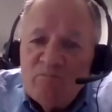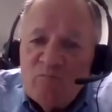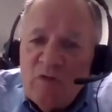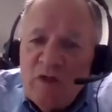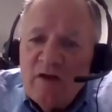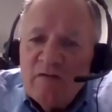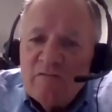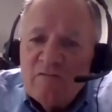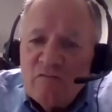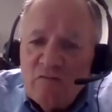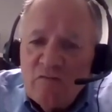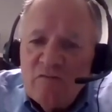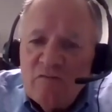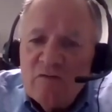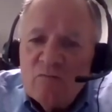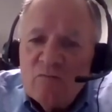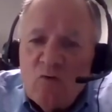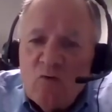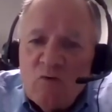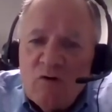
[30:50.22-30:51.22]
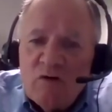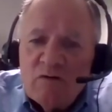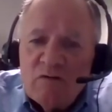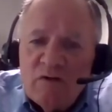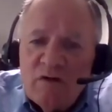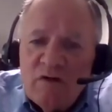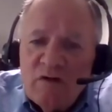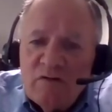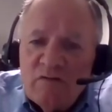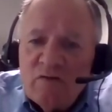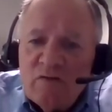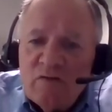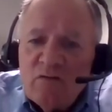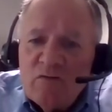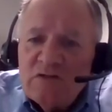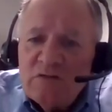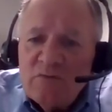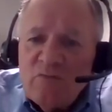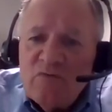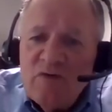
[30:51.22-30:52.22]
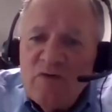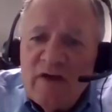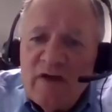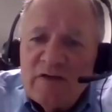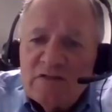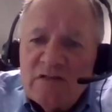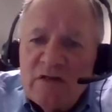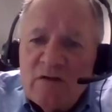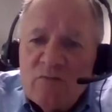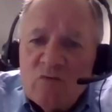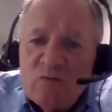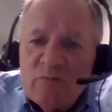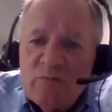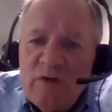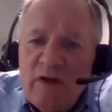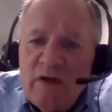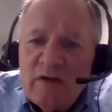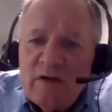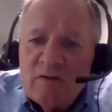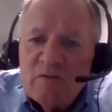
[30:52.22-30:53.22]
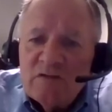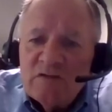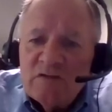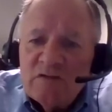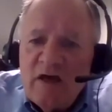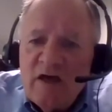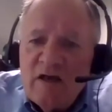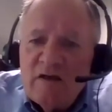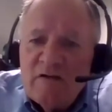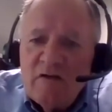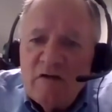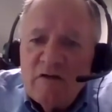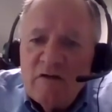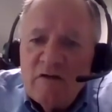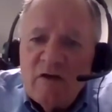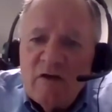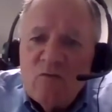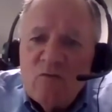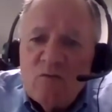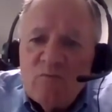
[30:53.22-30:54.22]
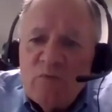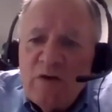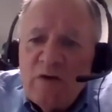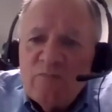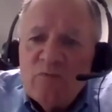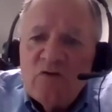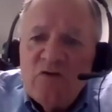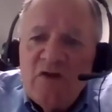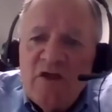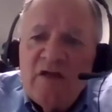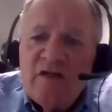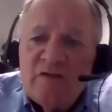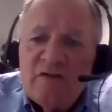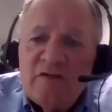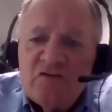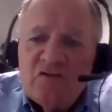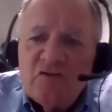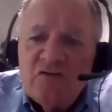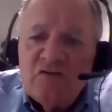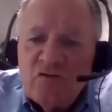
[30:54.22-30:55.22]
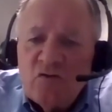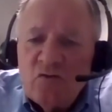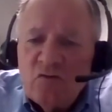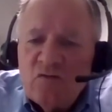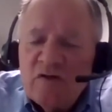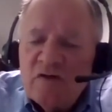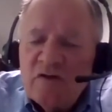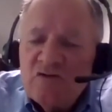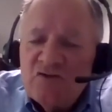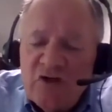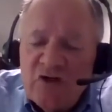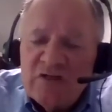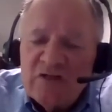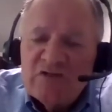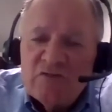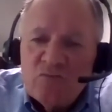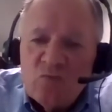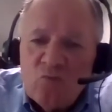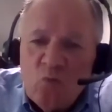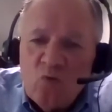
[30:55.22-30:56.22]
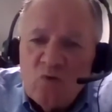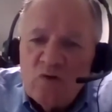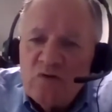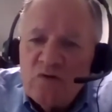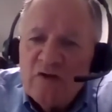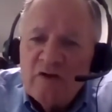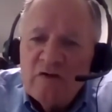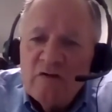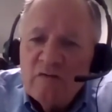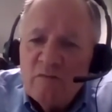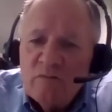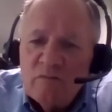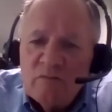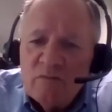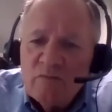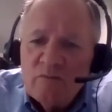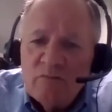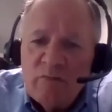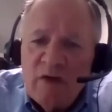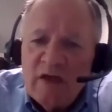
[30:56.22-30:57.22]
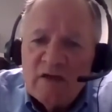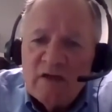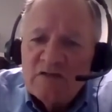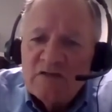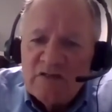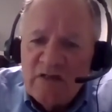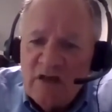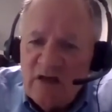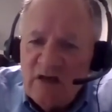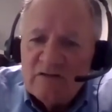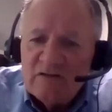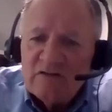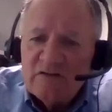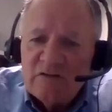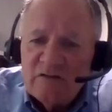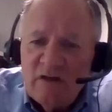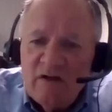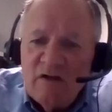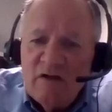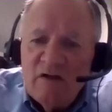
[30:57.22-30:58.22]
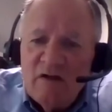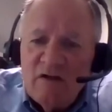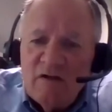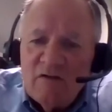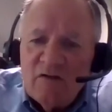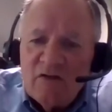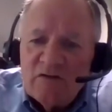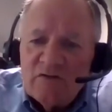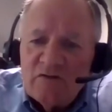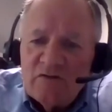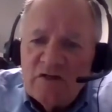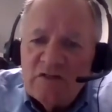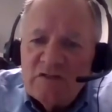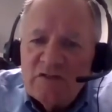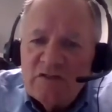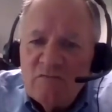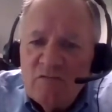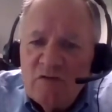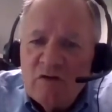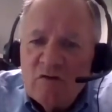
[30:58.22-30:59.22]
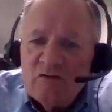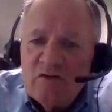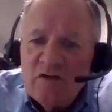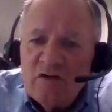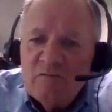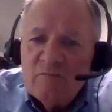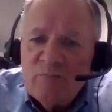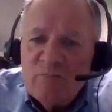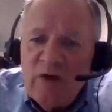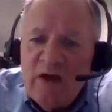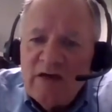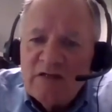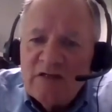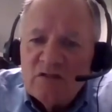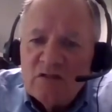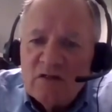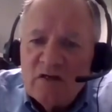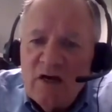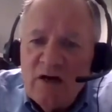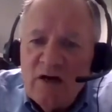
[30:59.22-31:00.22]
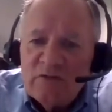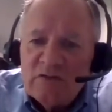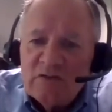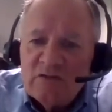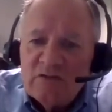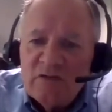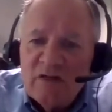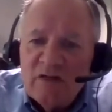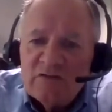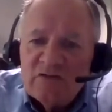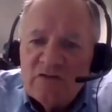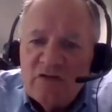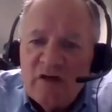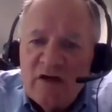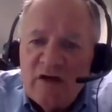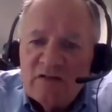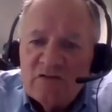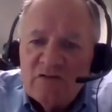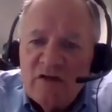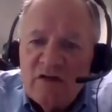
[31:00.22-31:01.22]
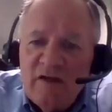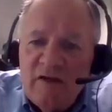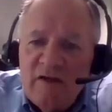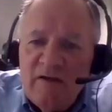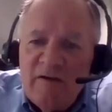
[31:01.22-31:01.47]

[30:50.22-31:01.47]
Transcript: And furthermore, there were some things that were being said that people needed to do that just didn't make sense, that just, didn't pass the common sense test.